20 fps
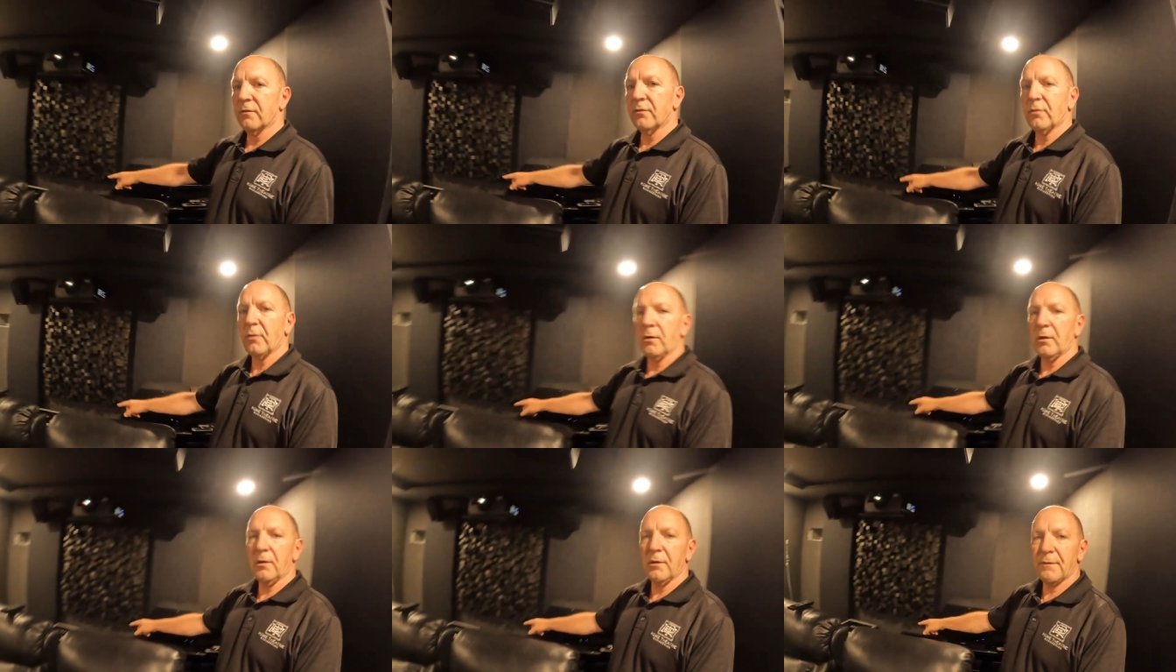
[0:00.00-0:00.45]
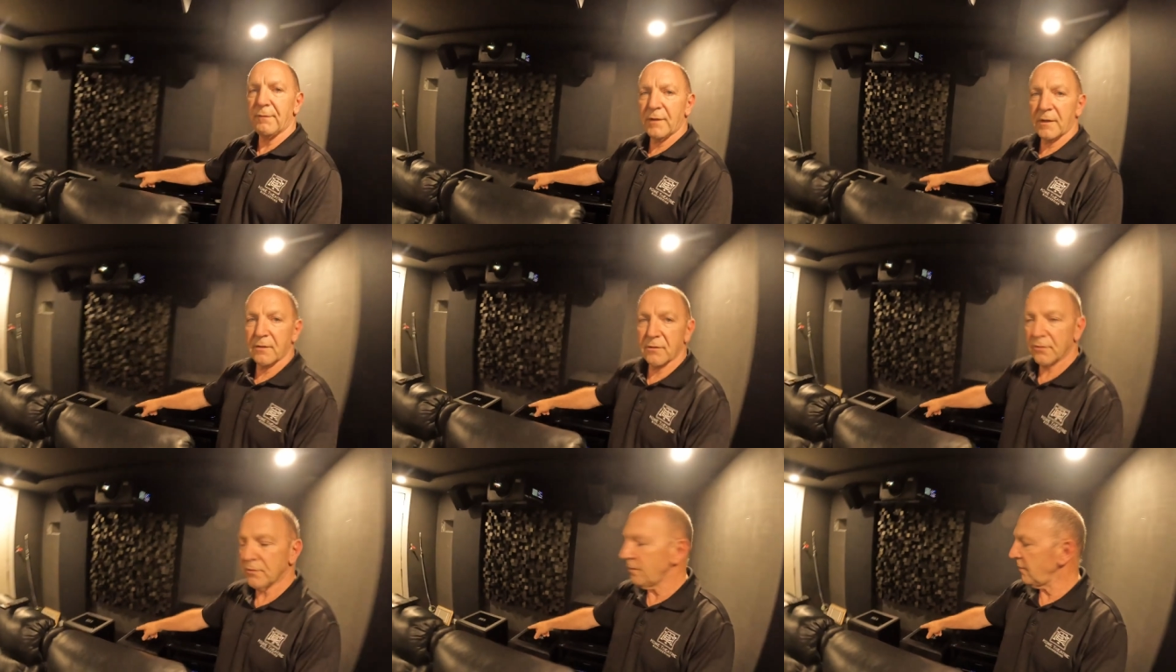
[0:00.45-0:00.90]
So I don't know if
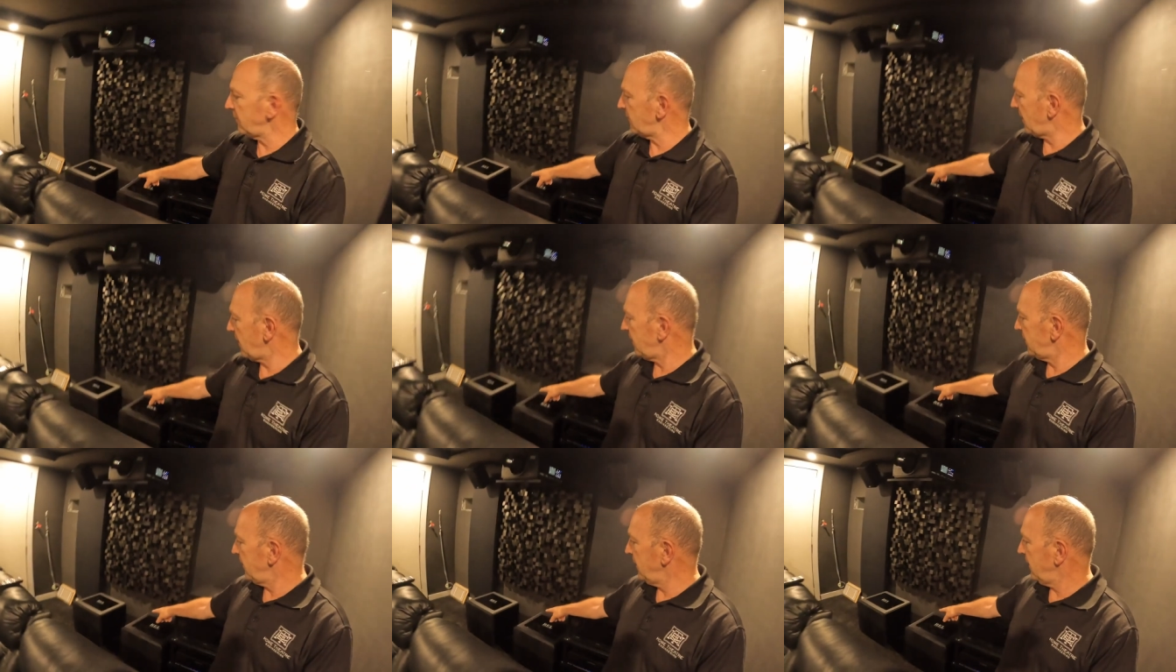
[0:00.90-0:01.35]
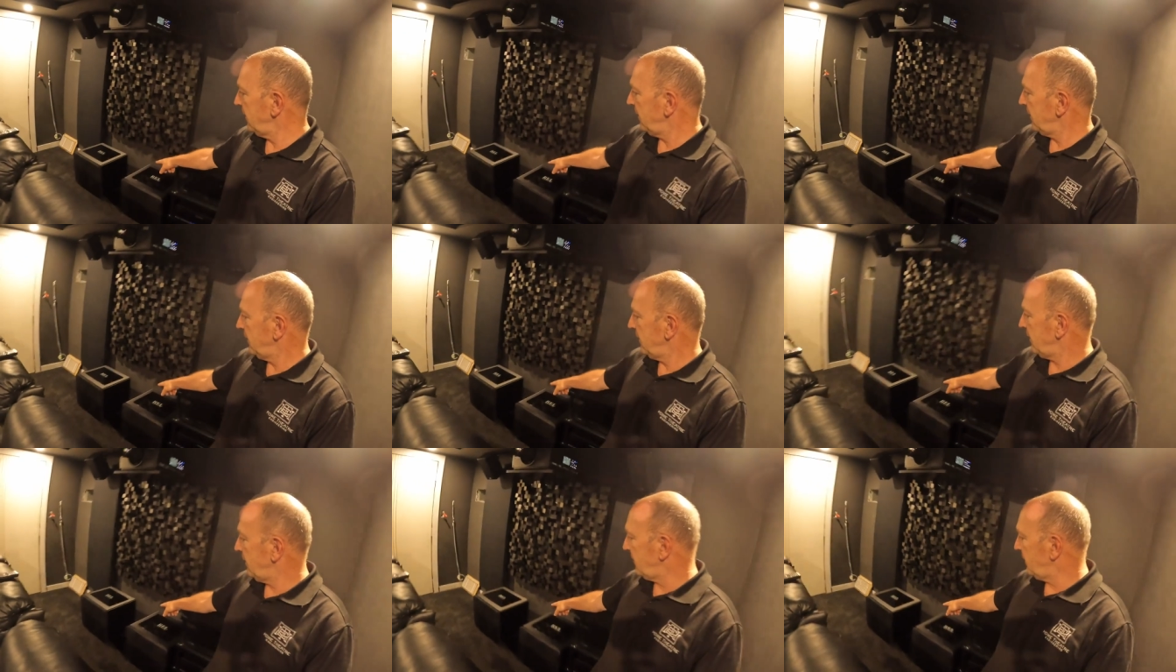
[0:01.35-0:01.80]
you can see that
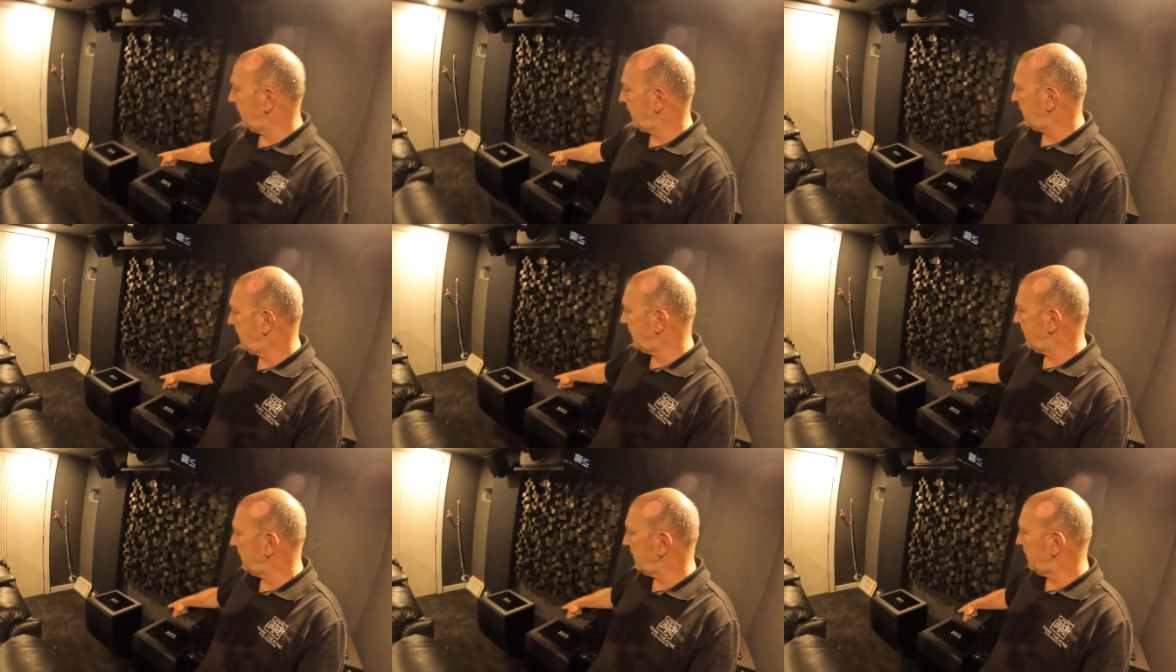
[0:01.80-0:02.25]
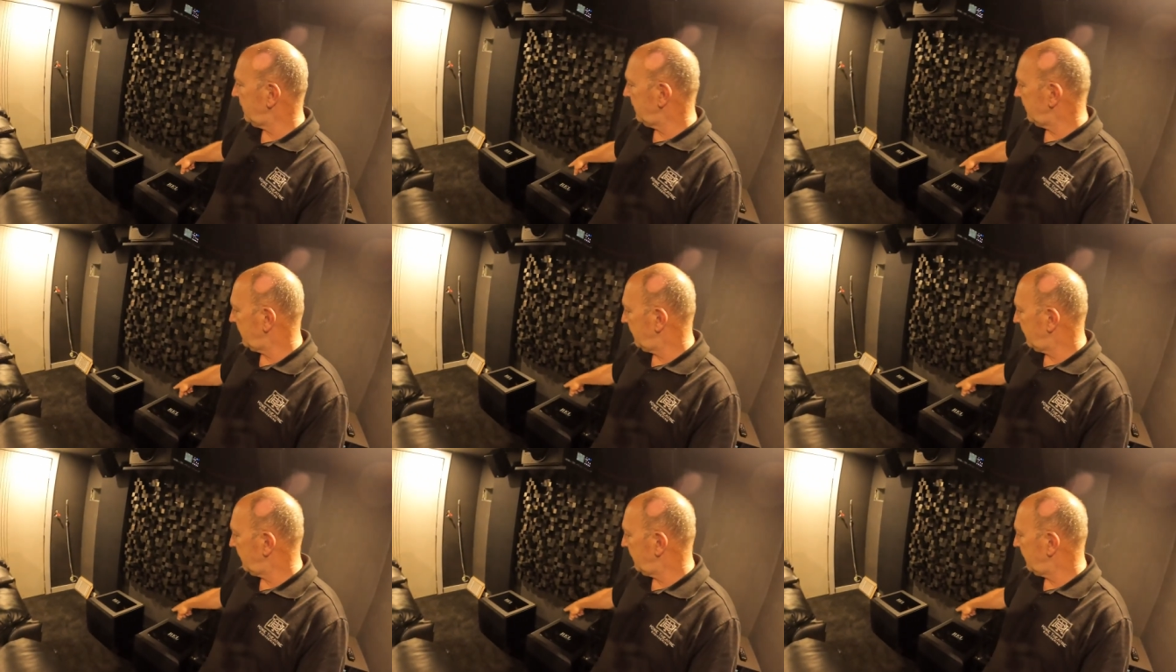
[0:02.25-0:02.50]
in here